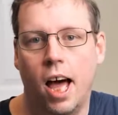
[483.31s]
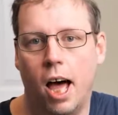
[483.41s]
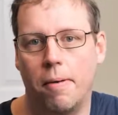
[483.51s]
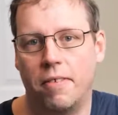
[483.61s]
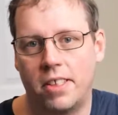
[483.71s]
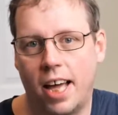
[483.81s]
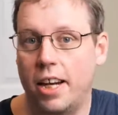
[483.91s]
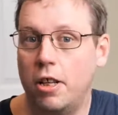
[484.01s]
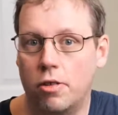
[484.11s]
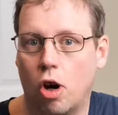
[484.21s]
I've
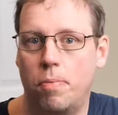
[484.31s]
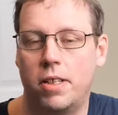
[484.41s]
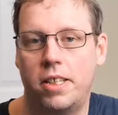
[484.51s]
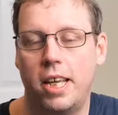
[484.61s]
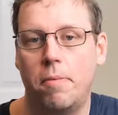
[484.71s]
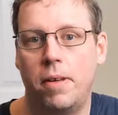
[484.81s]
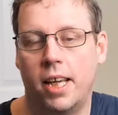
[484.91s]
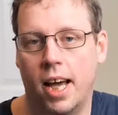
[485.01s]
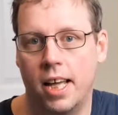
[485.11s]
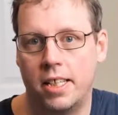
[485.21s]
decided to use Opensea
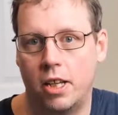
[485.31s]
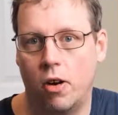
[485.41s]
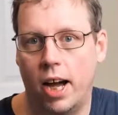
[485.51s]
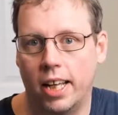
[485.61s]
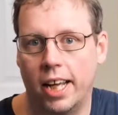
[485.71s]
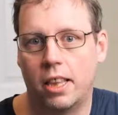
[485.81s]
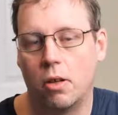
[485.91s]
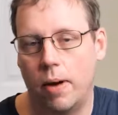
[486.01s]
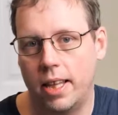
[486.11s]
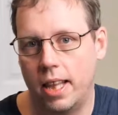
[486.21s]
because, I like
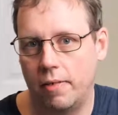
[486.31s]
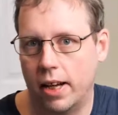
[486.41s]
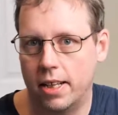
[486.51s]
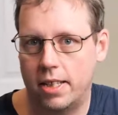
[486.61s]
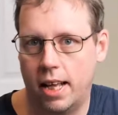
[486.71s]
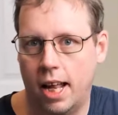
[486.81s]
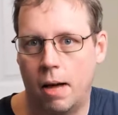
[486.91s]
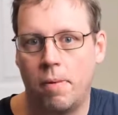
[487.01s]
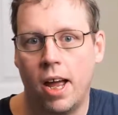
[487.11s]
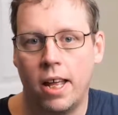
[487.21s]
the way that they've got it set
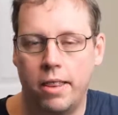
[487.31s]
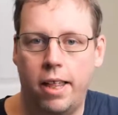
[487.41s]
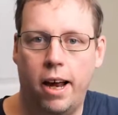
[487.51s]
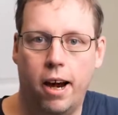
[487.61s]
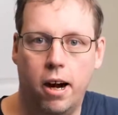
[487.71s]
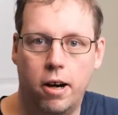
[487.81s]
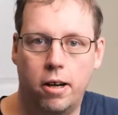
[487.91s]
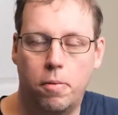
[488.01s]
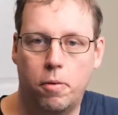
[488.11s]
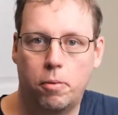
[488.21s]
up.
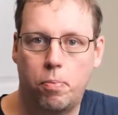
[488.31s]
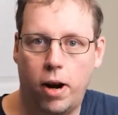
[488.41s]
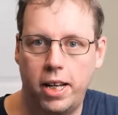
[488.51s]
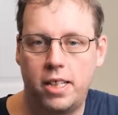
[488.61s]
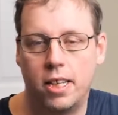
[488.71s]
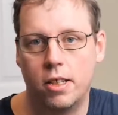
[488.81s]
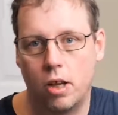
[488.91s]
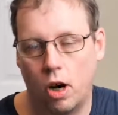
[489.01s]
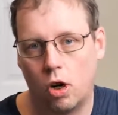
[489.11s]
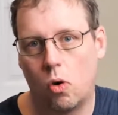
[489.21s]
Their prices
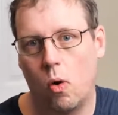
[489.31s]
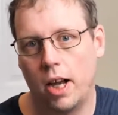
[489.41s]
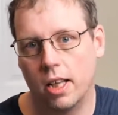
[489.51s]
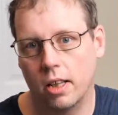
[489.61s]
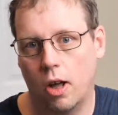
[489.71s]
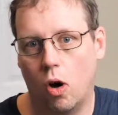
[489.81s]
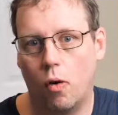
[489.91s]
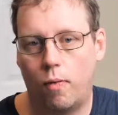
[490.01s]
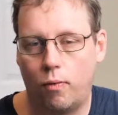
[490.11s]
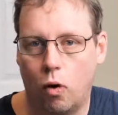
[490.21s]
are quite
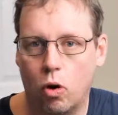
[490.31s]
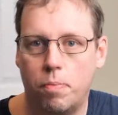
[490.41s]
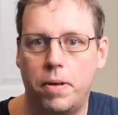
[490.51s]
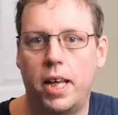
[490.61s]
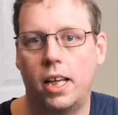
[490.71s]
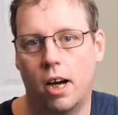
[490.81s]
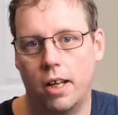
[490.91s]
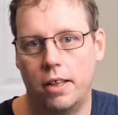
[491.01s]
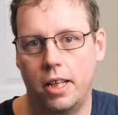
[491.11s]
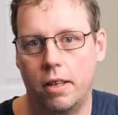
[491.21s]
low for being
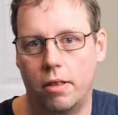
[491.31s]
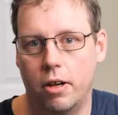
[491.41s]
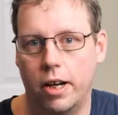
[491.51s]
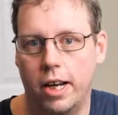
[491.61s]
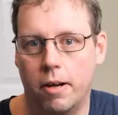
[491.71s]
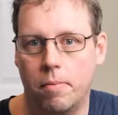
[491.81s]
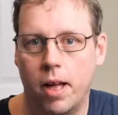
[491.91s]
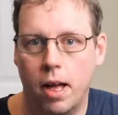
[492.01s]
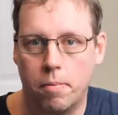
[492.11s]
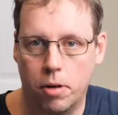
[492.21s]
on the Ethereum
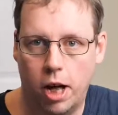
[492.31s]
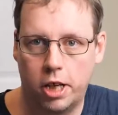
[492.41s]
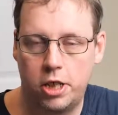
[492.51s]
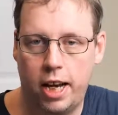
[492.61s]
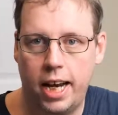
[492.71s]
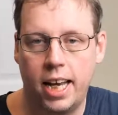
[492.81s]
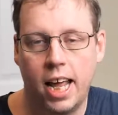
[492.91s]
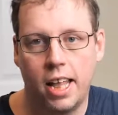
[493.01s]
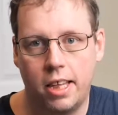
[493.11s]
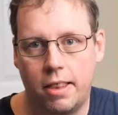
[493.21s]
blockchain.
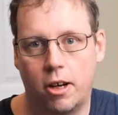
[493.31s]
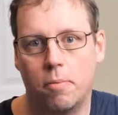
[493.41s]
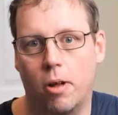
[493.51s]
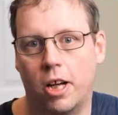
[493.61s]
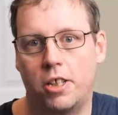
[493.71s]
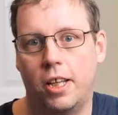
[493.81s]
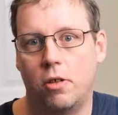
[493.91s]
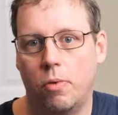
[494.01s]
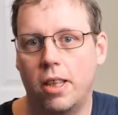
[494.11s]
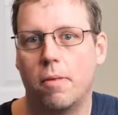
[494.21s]
The Ethereum blockchain
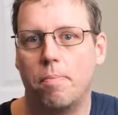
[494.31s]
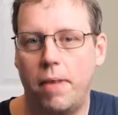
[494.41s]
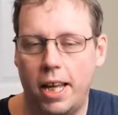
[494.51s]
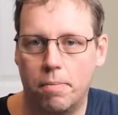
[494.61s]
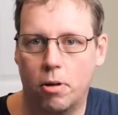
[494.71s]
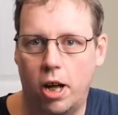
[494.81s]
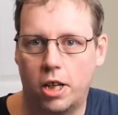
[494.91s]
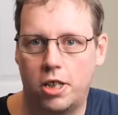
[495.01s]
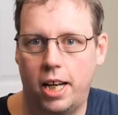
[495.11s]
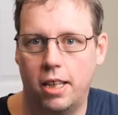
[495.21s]
is really the main
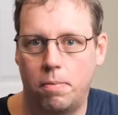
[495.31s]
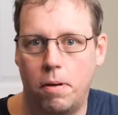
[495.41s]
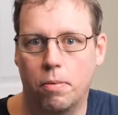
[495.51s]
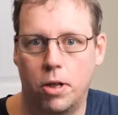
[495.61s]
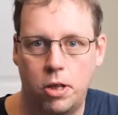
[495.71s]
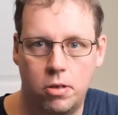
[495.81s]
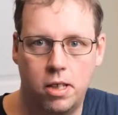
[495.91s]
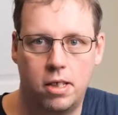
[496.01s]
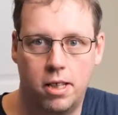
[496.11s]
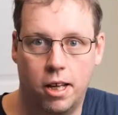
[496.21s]
blockchain that people are
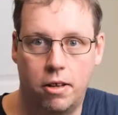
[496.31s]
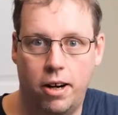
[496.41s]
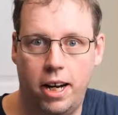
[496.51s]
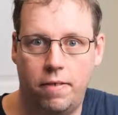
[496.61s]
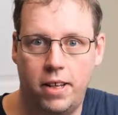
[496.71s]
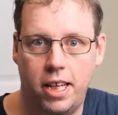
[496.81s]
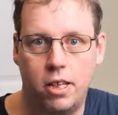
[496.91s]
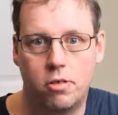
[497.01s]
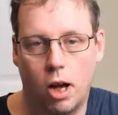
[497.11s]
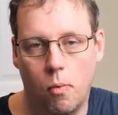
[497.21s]
using to sell their
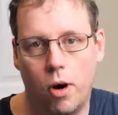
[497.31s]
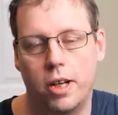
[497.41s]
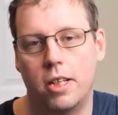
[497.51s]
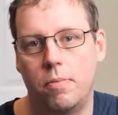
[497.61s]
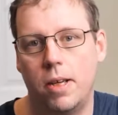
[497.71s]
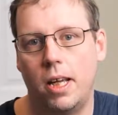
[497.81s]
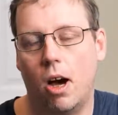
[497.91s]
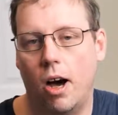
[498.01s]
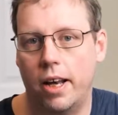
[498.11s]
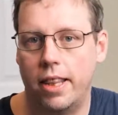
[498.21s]
NFTs, so I wanted to be
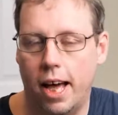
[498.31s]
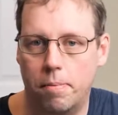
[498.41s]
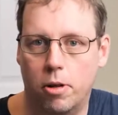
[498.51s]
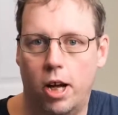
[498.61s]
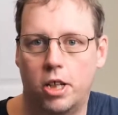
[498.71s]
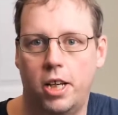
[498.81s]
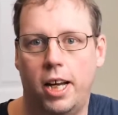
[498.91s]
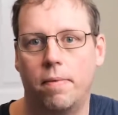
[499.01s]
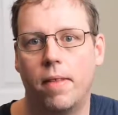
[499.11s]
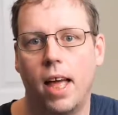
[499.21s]
on that
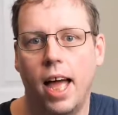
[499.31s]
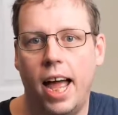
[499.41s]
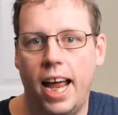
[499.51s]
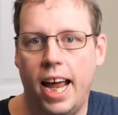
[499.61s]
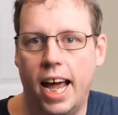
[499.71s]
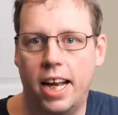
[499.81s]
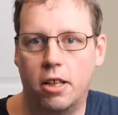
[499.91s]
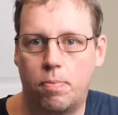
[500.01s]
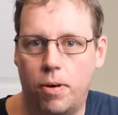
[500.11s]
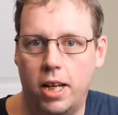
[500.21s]
blockchain, and
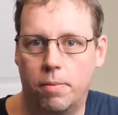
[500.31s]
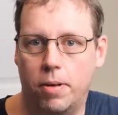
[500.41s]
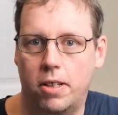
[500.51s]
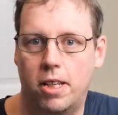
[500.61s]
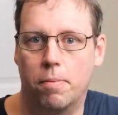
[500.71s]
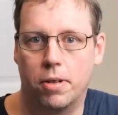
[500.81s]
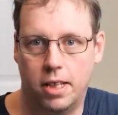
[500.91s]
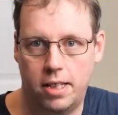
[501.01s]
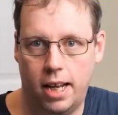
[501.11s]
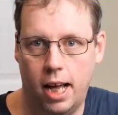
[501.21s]
it's pretty simple
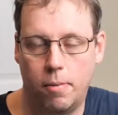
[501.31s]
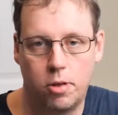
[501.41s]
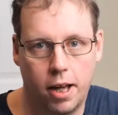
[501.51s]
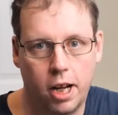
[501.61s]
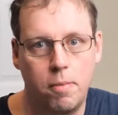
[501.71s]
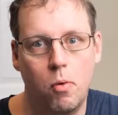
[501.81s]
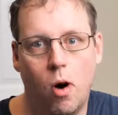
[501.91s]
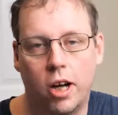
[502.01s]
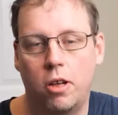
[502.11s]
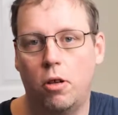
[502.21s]
to set up. So I'm going to be
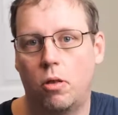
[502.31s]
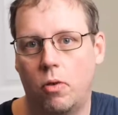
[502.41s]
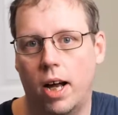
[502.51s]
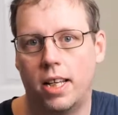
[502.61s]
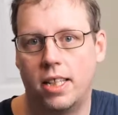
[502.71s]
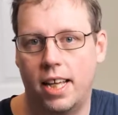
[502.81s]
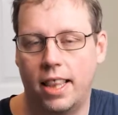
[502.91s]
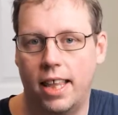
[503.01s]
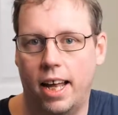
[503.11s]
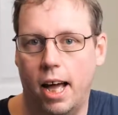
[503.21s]
walking you through how to
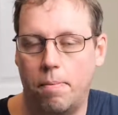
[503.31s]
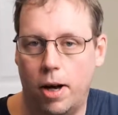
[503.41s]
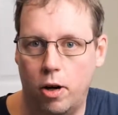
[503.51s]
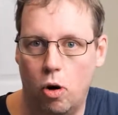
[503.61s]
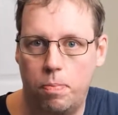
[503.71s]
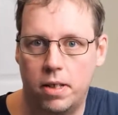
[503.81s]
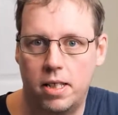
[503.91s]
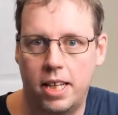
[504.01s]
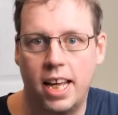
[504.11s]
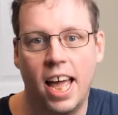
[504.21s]
set that up on
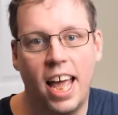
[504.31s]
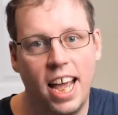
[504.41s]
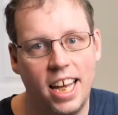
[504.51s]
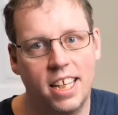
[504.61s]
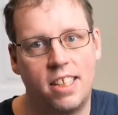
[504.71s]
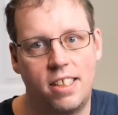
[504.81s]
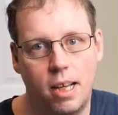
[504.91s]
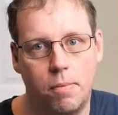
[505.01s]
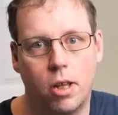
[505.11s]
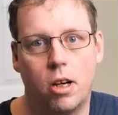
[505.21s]
Opensea. It is
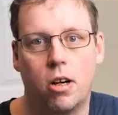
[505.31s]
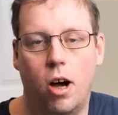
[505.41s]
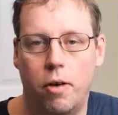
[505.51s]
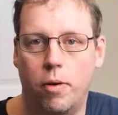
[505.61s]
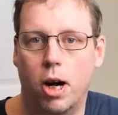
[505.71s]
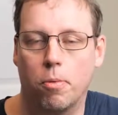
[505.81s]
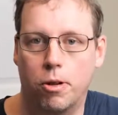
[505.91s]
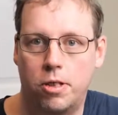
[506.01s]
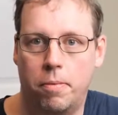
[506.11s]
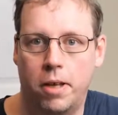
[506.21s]
similar on Rarible
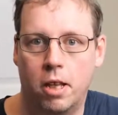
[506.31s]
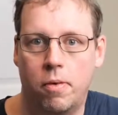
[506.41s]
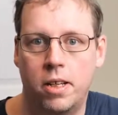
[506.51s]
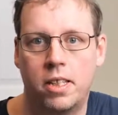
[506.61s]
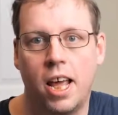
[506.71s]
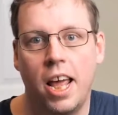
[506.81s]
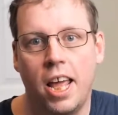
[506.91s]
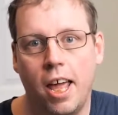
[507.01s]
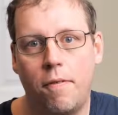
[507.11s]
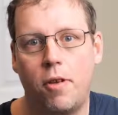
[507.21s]
or some of the other ones.
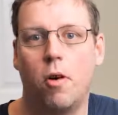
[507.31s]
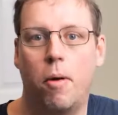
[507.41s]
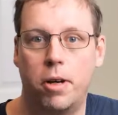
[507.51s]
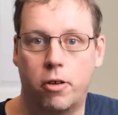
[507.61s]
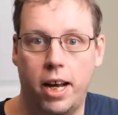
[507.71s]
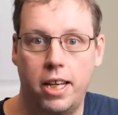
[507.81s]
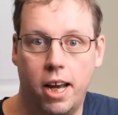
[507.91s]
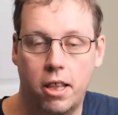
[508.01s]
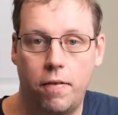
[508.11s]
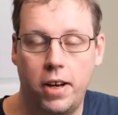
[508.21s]
If you want me to create
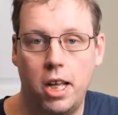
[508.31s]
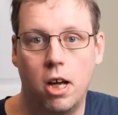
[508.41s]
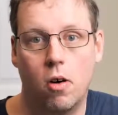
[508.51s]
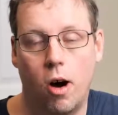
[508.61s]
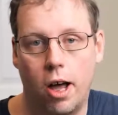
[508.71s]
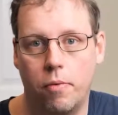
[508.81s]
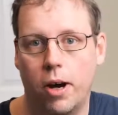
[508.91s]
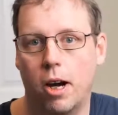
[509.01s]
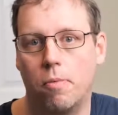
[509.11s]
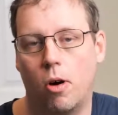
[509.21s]
another video on
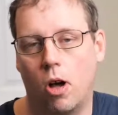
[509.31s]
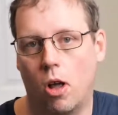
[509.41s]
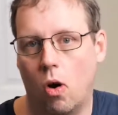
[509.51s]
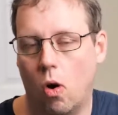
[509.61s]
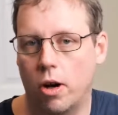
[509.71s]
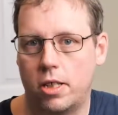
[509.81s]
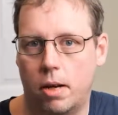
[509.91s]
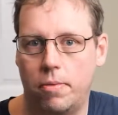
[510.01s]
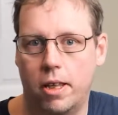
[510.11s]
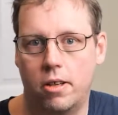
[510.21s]
Rarible or
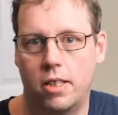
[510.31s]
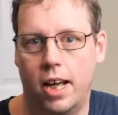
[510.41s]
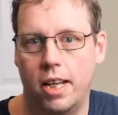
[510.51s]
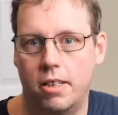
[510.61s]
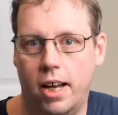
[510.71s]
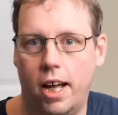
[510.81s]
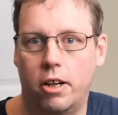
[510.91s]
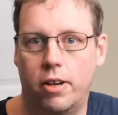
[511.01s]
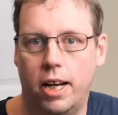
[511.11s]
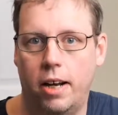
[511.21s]
some of the other sites on how to
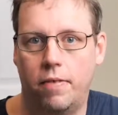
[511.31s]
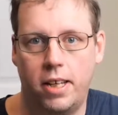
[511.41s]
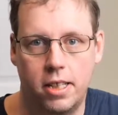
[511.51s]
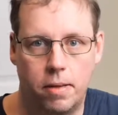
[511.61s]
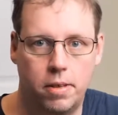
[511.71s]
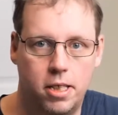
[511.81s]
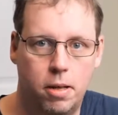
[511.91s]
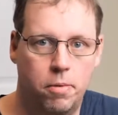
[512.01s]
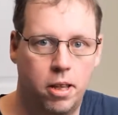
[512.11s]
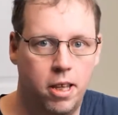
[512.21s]
create NFTs, something
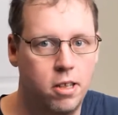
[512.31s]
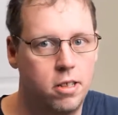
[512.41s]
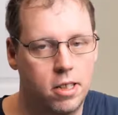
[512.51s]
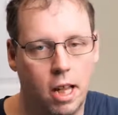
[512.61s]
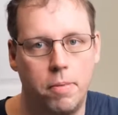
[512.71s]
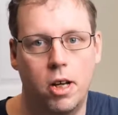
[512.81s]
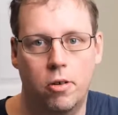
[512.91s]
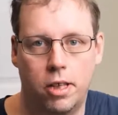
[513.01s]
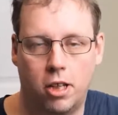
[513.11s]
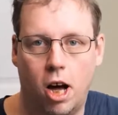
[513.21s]
similar to this, just let me
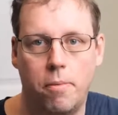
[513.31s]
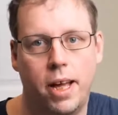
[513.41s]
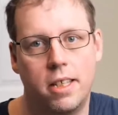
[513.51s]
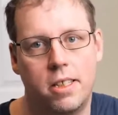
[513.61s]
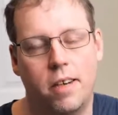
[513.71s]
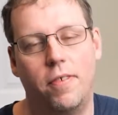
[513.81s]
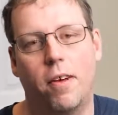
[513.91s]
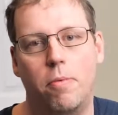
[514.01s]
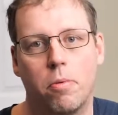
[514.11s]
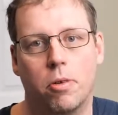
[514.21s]
know in the comments, and if
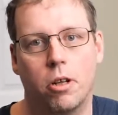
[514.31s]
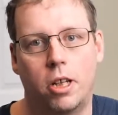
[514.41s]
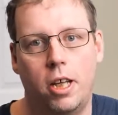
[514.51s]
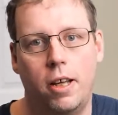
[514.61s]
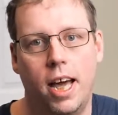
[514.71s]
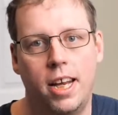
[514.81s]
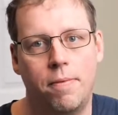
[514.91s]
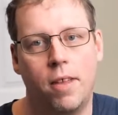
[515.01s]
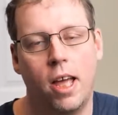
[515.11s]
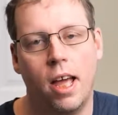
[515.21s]
enough people are looking at it,
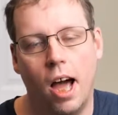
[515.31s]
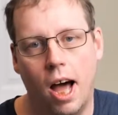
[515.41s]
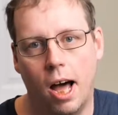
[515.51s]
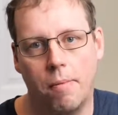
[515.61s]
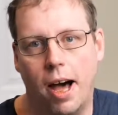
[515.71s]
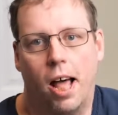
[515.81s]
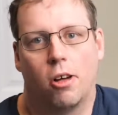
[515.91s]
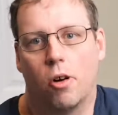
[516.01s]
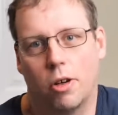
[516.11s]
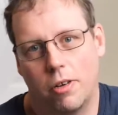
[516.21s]
I'll
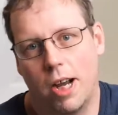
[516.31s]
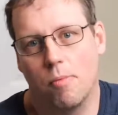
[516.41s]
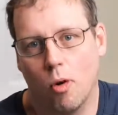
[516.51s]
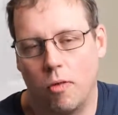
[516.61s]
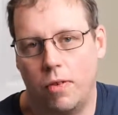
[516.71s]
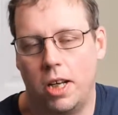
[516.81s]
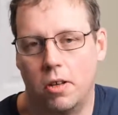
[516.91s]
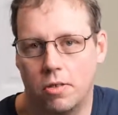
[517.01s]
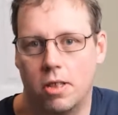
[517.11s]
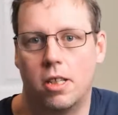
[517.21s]
go and create more
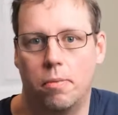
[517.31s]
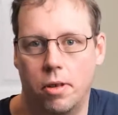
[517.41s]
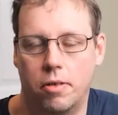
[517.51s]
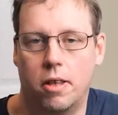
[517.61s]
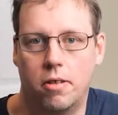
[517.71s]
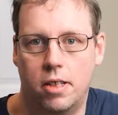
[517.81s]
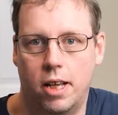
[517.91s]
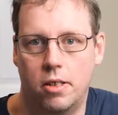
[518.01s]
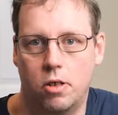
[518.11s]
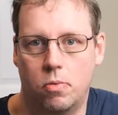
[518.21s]
videos on some of those other
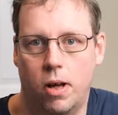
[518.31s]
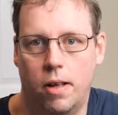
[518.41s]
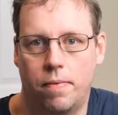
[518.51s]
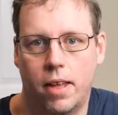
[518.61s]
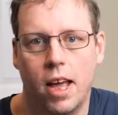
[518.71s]
sites as well.